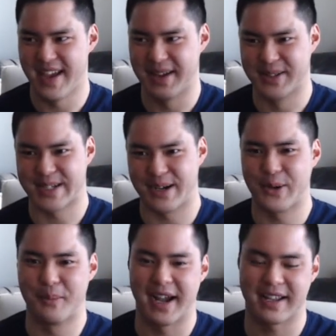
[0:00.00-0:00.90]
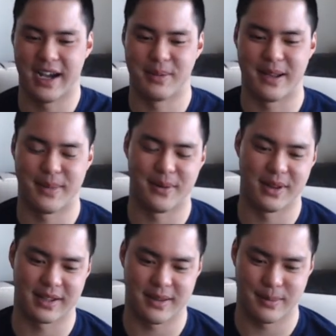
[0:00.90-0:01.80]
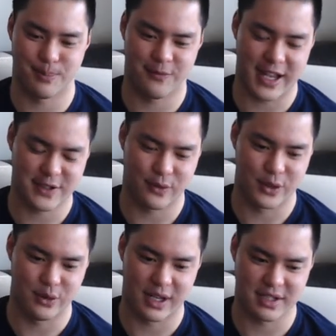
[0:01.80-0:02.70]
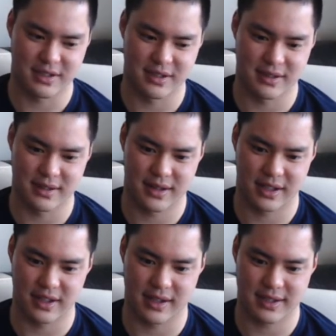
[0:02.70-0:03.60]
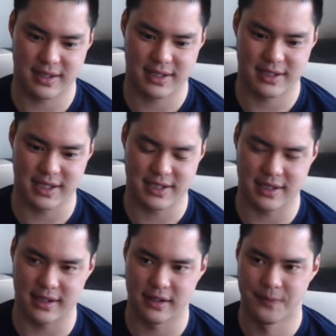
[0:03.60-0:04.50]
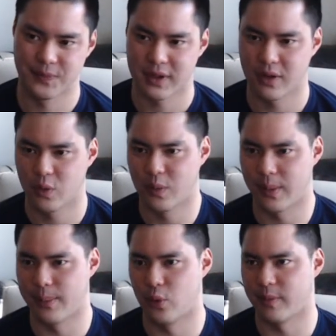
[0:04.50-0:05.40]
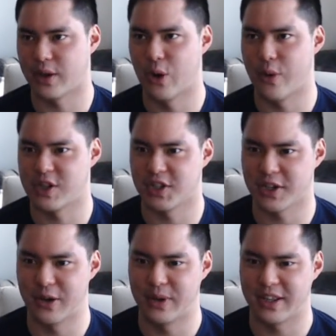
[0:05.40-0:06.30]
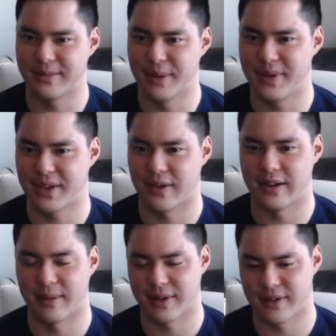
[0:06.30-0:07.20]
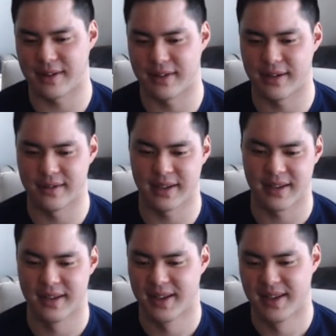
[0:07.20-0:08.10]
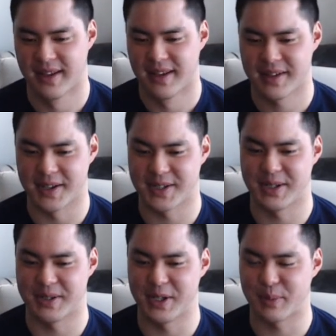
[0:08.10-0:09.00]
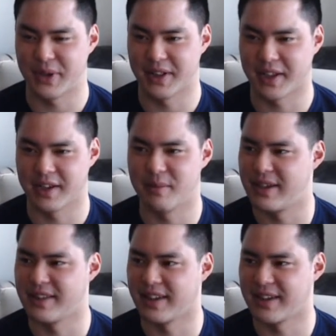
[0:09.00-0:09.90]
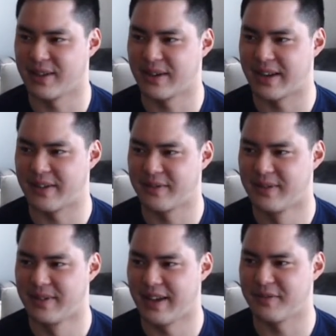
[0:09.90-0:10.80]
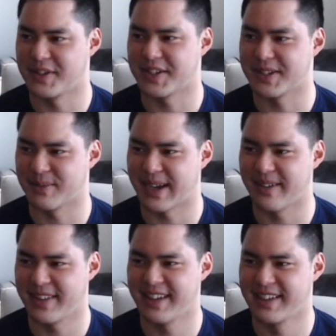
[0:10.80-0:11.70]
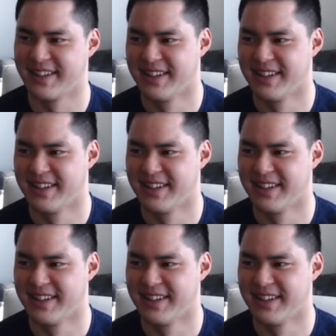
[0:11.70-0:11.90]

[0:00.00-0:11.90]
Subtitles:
and then it started going back up. And I remember like fast forward 2016. One of my coworkers, she's like, "Oh, what do you think about Bitcoin?" I'm like, "Oh, I don't know," like, because she's pretty like hippie and like kind of F the system kind of thing.